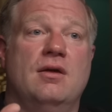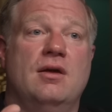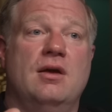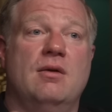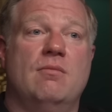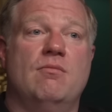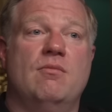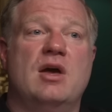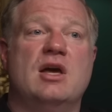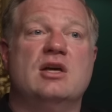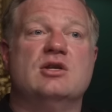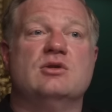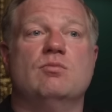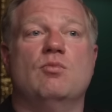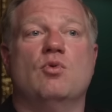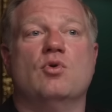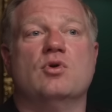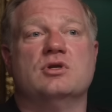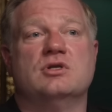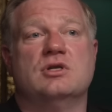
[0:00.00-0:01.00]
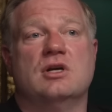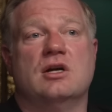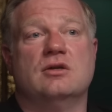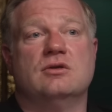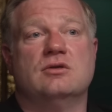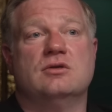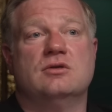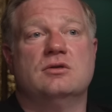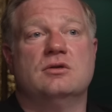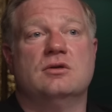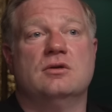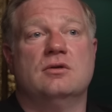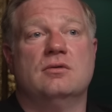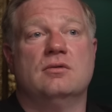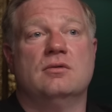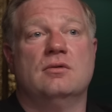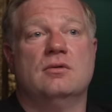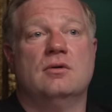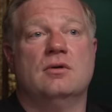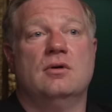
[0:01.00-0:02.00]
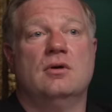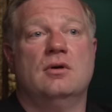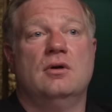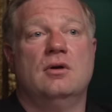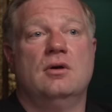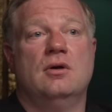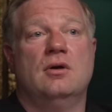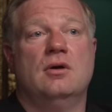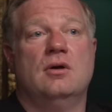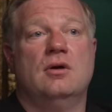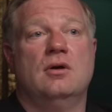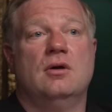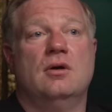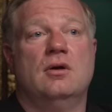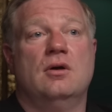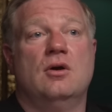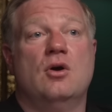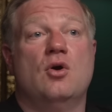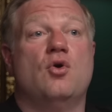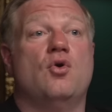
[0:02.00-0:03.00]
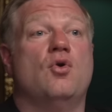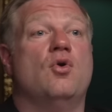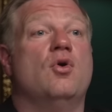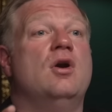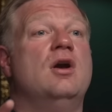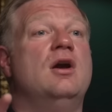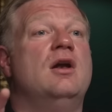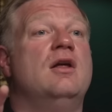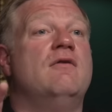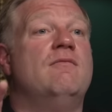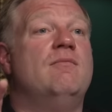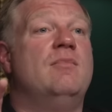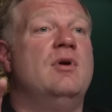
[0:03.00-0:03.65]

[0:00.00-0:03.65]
it makes more sense. Could it have